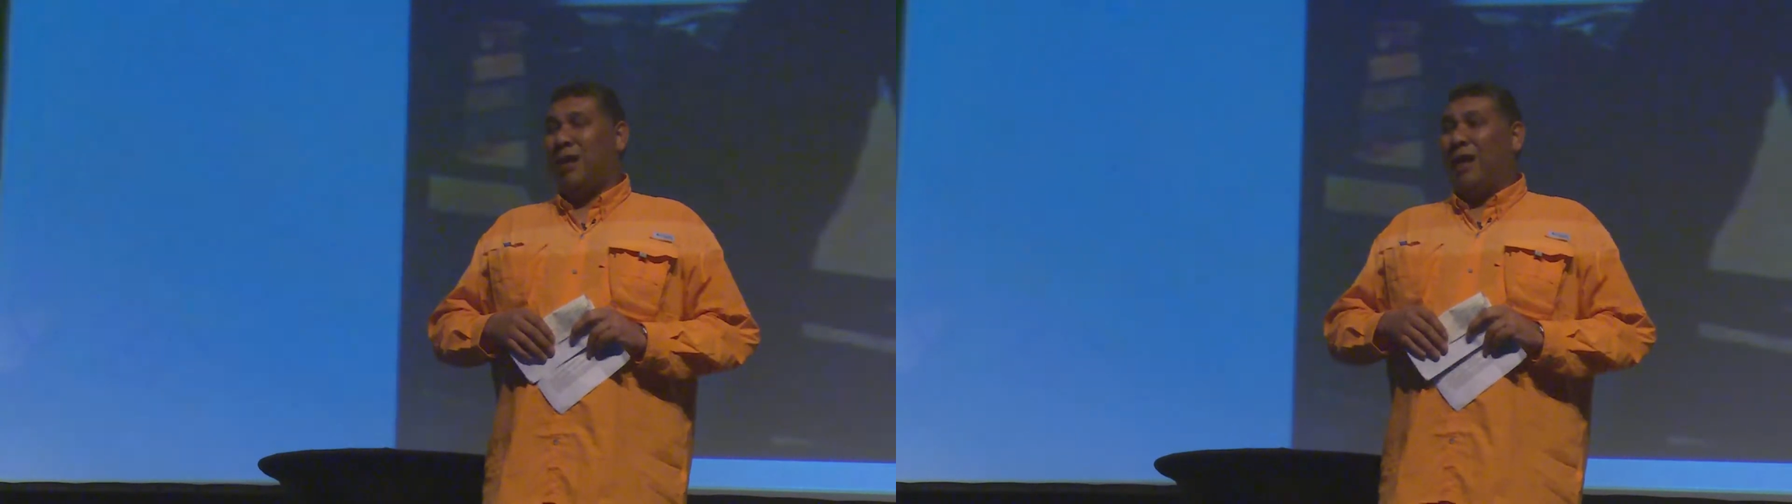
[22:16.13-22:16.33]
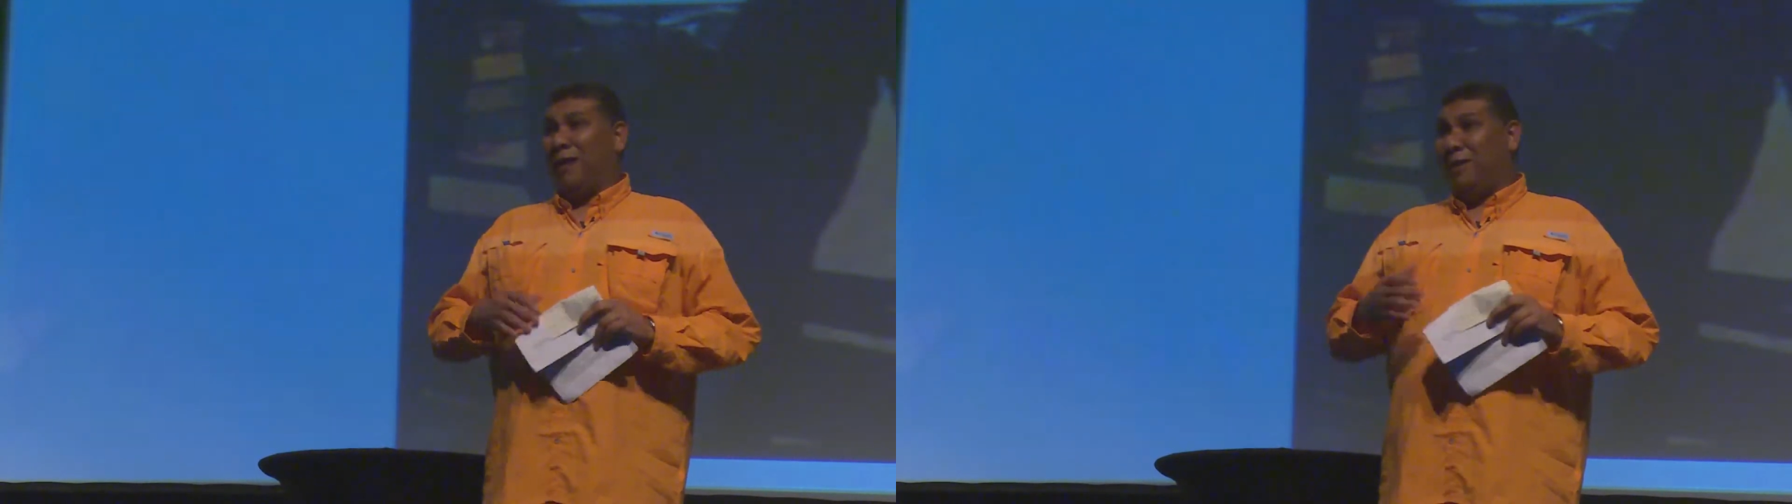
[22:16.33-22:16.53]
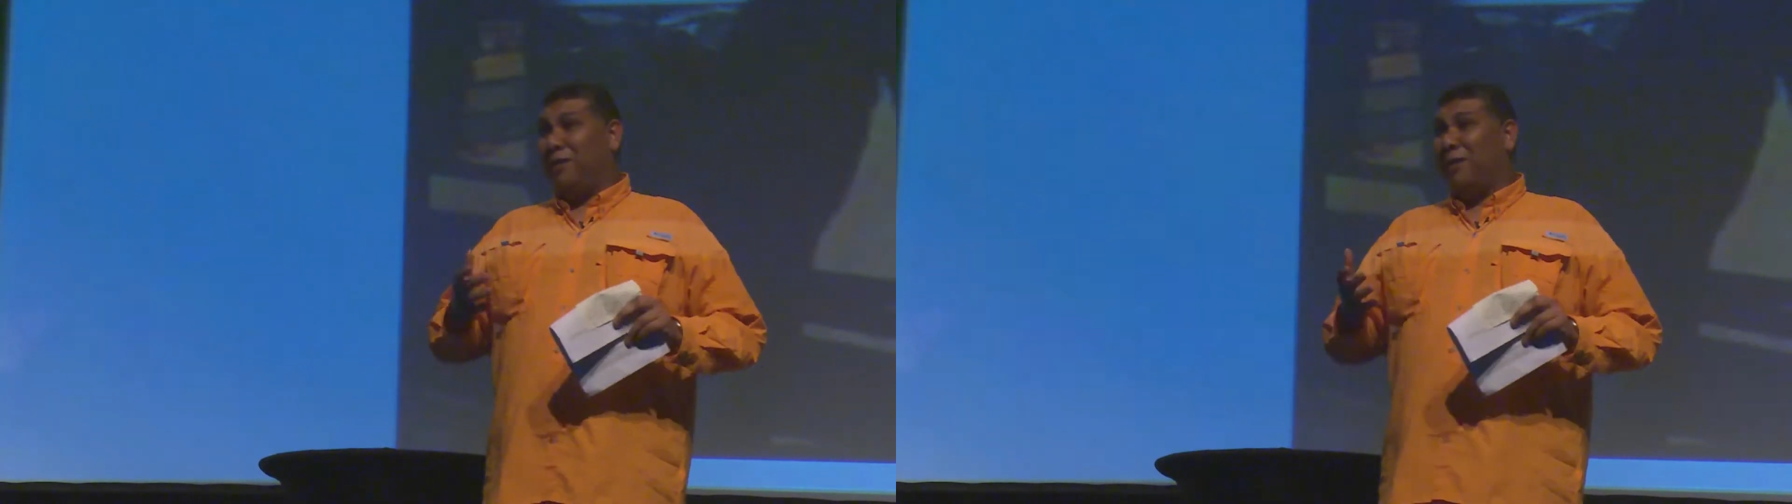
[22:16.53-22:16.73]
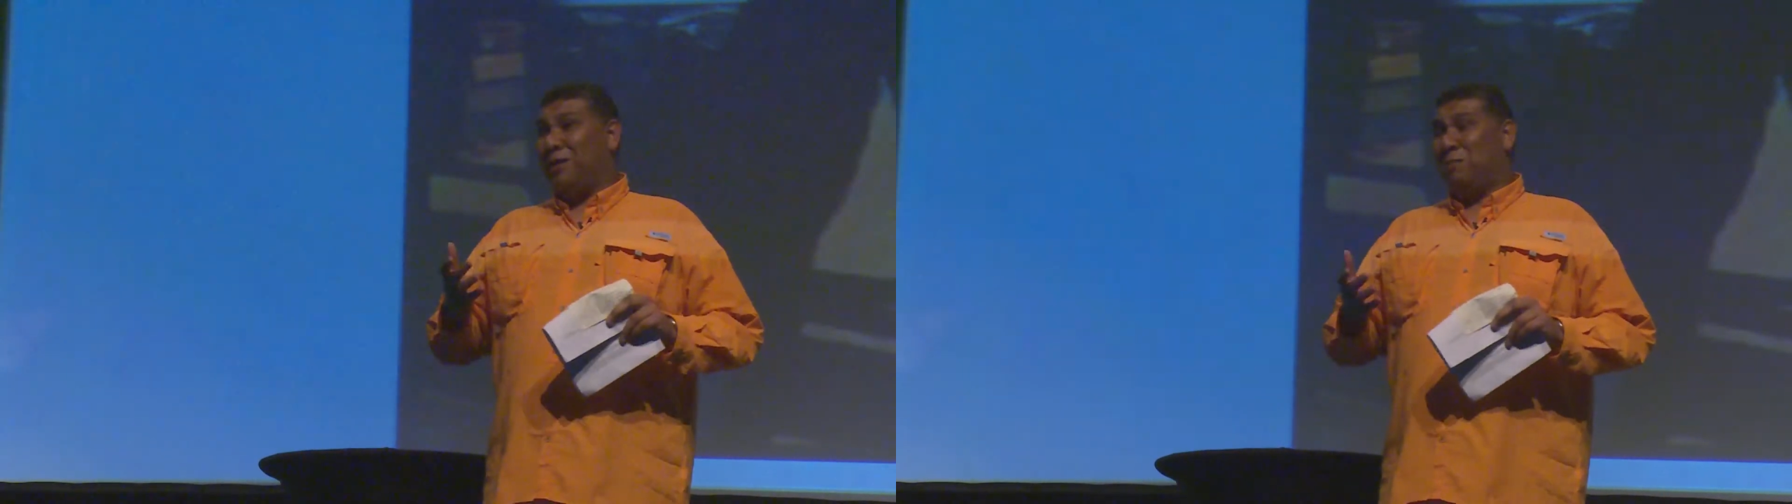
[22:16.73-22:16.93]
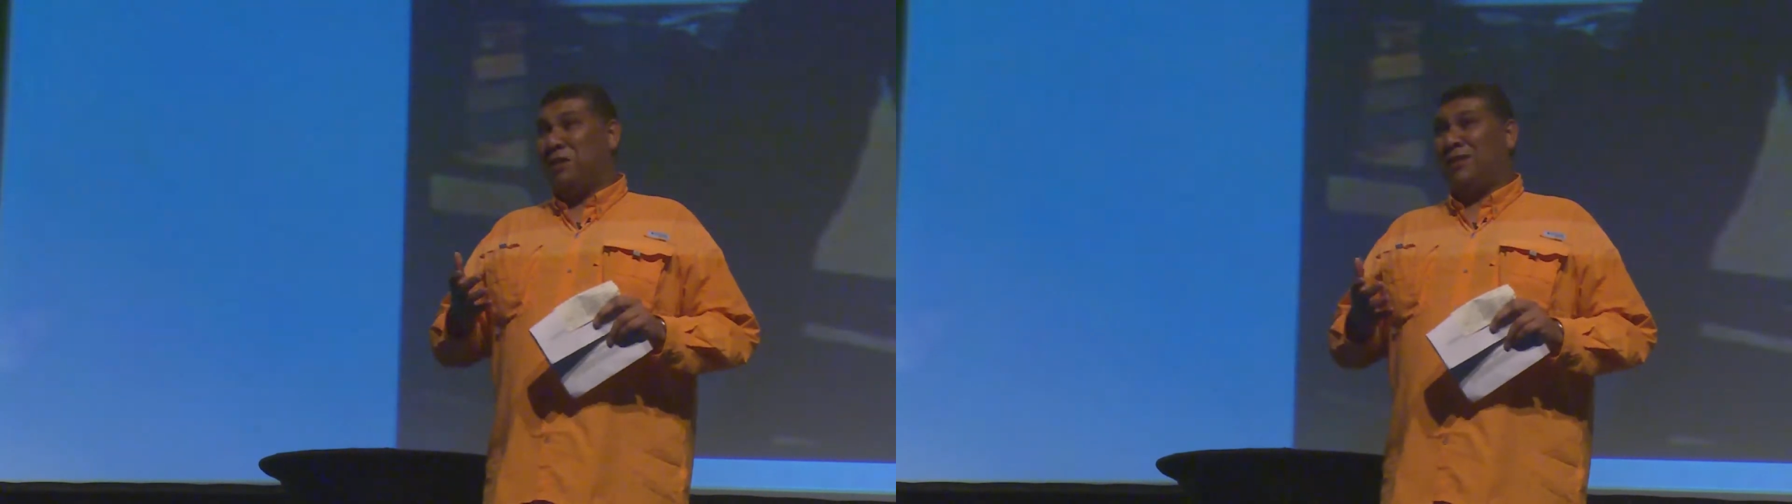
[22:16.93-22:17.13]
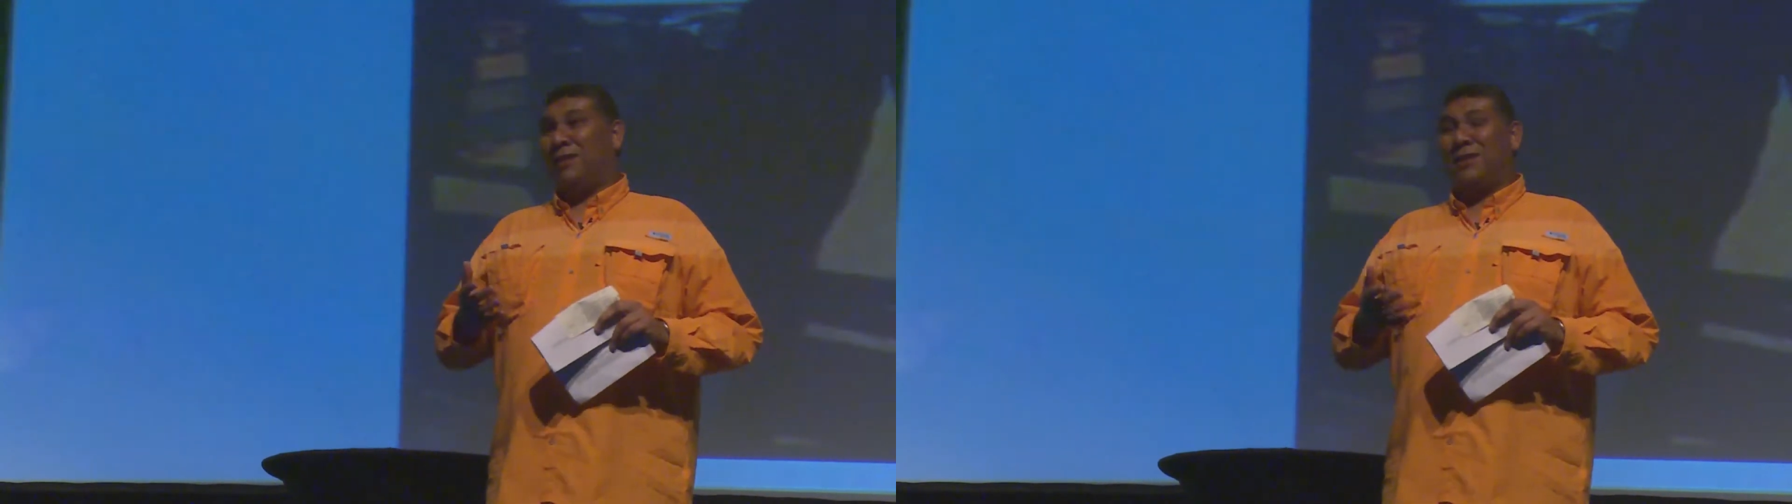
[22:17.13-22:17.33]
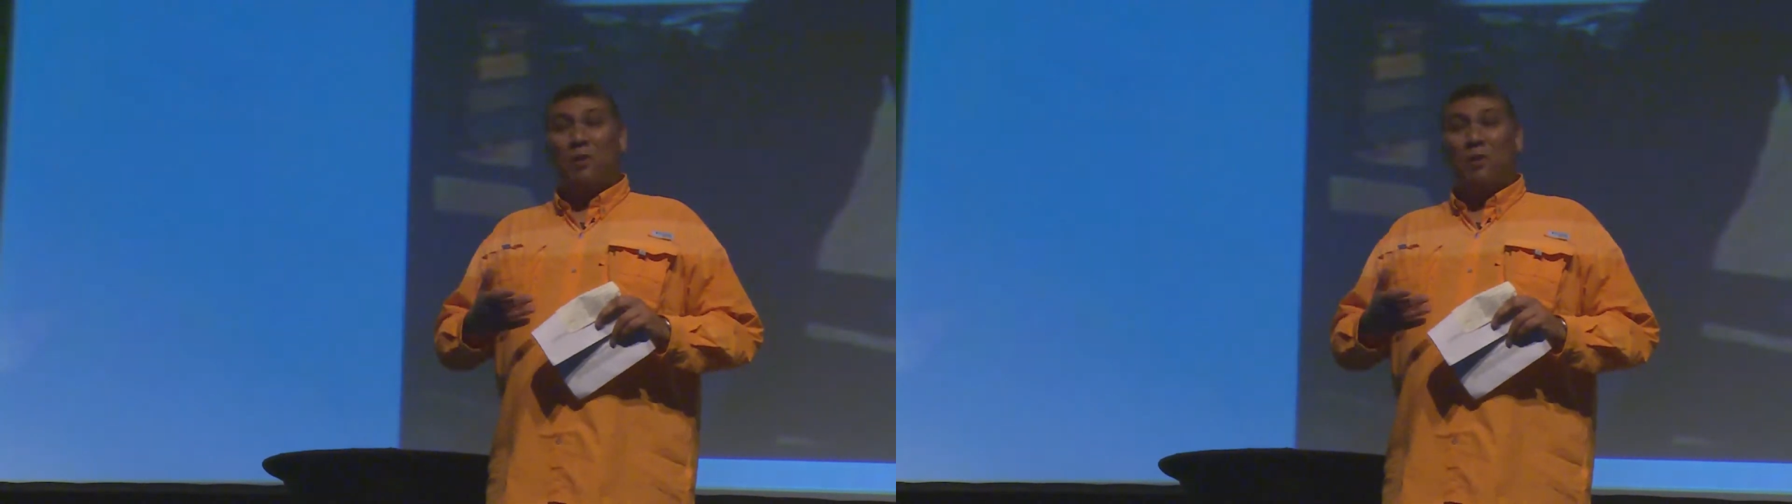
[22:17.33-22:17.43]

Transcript: And in these meetings,